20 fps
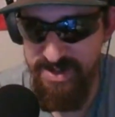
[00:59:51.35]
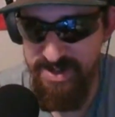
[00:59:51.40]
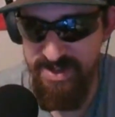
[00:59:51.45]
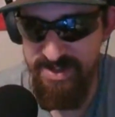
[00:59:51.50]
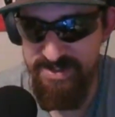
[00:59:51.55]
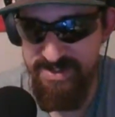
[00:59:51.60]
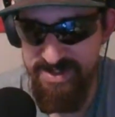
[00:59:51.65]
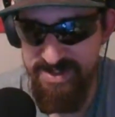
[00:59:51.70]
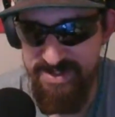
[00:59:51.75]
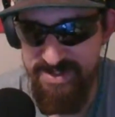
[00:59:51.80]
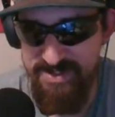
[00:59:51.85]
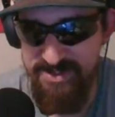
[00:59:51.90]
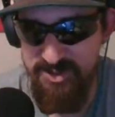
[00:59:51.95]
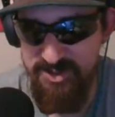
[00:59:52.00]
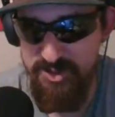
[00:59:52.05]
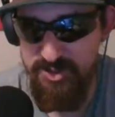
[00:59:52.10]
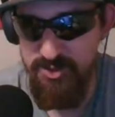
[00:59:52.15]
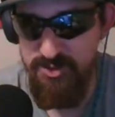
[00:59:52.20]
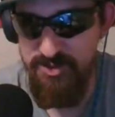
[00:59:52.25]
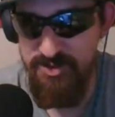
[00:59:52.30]
And the
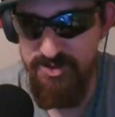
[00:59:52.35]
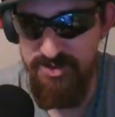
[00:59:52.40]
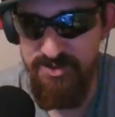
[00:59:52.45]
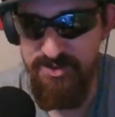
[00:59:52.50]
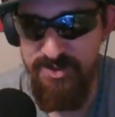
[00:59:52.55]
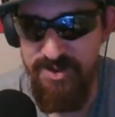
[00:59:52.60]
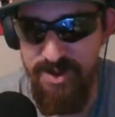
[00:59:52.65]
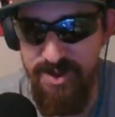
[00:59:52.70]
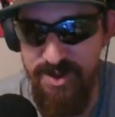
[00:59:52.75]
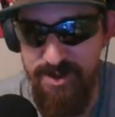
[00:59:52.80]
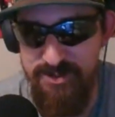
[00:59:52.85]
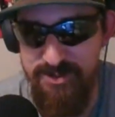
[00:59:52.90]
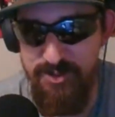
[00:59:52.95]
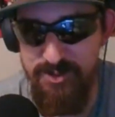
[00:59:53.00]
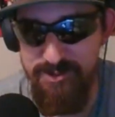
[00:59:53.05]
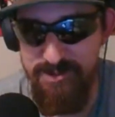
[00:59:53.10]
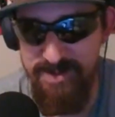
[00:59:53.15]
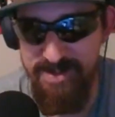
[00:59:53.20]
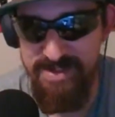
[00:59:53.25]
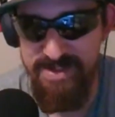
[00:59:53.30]
sooner you come
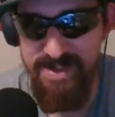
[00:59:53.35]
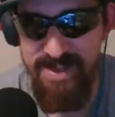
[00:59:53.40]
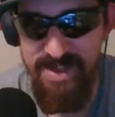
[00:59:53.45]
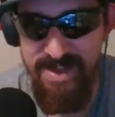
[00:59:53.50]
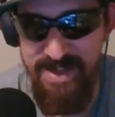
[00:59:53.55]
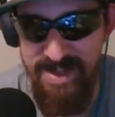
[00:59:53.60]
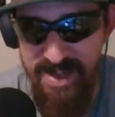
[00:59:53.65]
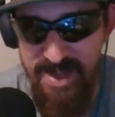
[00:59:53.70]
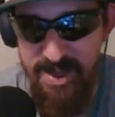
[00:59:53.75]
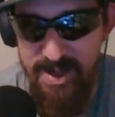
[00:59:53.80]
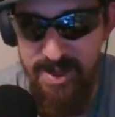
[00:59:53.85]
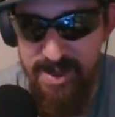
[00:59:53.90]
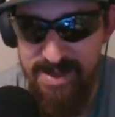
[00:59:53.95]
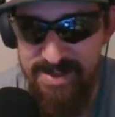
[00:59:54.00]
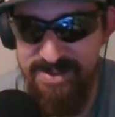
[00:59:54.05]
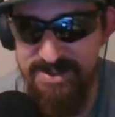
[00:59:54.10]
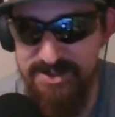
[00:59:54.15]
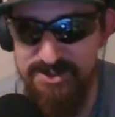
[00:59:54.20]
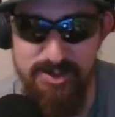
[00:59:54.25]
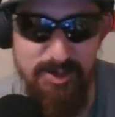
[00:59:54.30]
to admit that,
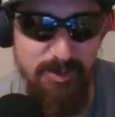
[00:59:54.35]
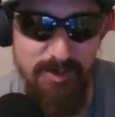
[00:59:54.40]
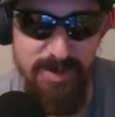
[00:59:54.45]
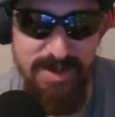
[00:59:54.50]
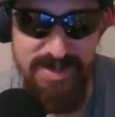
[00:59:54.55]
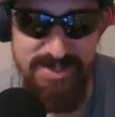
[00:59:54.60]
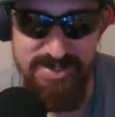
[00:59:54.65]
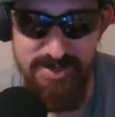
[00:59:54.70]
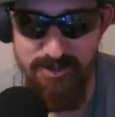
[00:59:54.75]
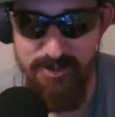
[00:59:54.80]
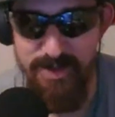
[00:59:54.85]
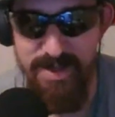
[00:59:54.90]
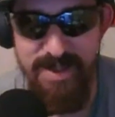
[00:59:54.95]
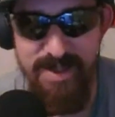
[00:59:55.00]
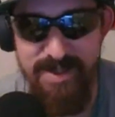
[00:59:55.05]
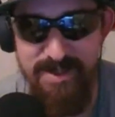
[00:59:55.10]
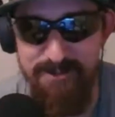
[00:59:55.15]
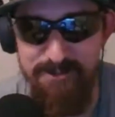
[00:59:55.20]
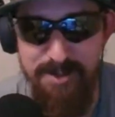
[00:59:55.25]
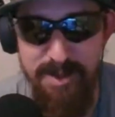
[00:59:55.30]
there's a reason
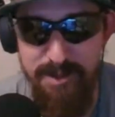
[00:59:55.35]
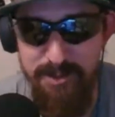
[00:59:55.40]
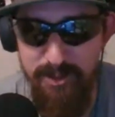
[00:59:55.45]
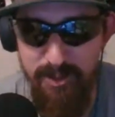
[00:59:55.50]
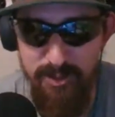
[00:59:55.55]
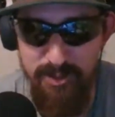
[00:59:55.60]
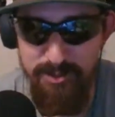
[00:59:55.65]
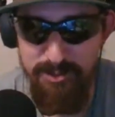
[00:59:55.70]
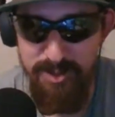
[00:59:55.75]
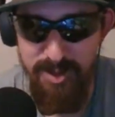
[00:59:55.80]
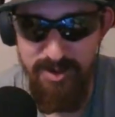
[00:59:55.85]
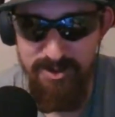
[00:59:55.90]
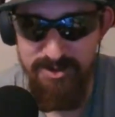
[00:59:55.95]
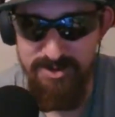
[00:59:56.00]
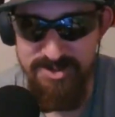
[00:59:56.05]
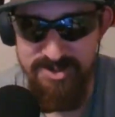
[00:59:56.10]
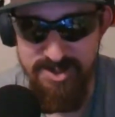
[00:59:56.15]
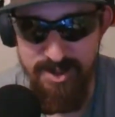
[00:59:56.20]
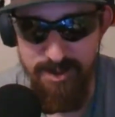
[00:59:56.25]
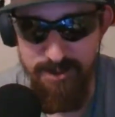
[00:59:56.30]
people are blowing
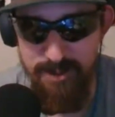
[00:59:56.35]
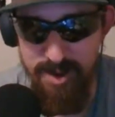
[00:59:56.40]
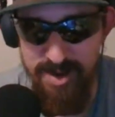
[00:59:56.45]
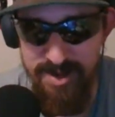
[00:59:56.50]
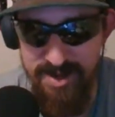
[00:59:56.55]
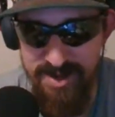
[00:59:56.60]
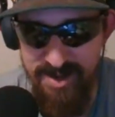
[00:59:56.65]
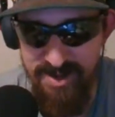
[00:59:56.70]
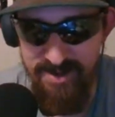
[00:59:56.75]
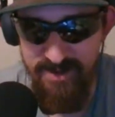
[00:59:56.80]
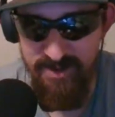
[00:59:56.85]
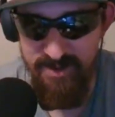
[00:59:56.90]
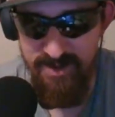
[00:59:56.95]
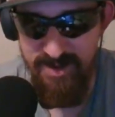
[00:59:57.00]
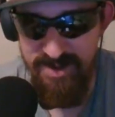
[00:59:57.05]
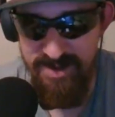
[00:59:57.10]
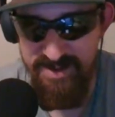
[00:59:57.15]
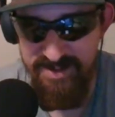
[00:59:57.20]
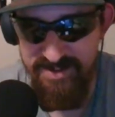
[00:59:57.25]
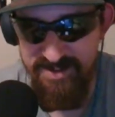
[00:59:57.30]
us up right
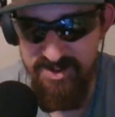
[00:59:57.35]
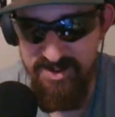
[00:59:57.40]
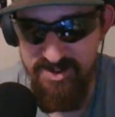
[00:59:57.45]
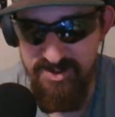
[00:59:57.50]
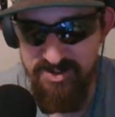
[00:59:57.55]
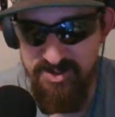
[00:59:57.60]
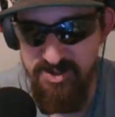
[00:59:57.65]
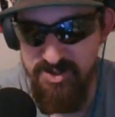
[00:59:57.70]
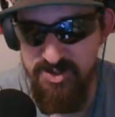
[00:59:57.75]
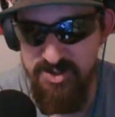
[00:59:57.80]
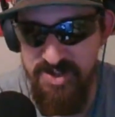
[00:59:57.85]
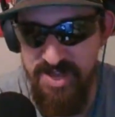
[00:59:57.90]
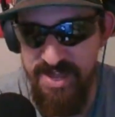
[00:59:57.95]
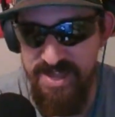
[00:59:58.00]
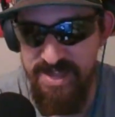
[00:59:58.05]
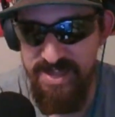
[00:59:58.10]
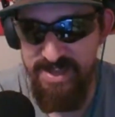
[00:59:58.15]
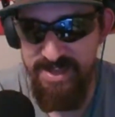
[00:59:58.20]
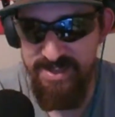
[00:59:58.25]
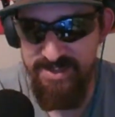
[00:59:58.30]
now, just
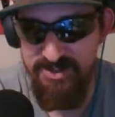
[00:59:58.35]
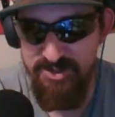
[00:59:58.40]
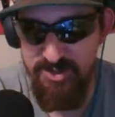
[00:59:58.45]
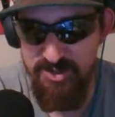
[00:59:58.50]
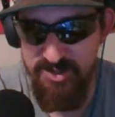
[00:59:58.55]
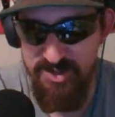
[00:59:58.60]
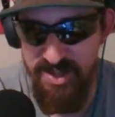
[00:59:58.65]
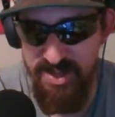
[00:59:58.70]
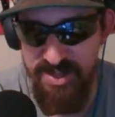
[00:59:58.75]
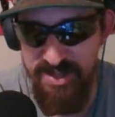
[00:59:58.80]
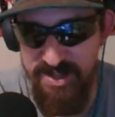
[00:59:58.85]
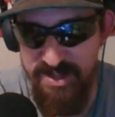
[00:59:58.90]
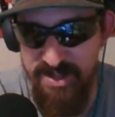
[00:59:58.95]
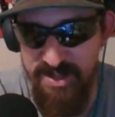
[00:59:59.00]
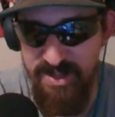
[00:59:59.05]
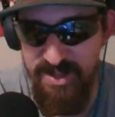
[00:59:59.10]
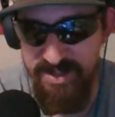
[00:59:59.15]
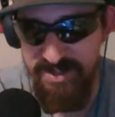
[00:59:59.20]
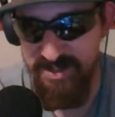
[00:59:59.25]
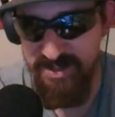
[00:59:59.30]
taking just like
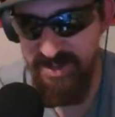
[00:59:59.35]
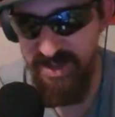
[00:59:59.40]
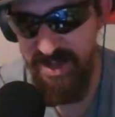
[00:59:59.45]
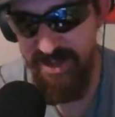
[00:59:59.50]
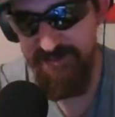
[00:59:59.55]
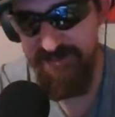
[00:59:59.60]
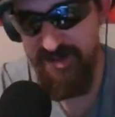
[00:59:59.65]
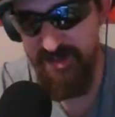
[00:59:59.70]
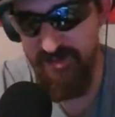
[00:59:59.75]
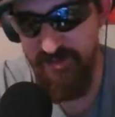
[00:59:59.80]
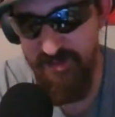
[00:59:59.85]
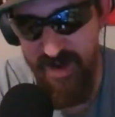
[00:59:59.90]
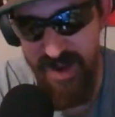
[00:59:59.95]
left and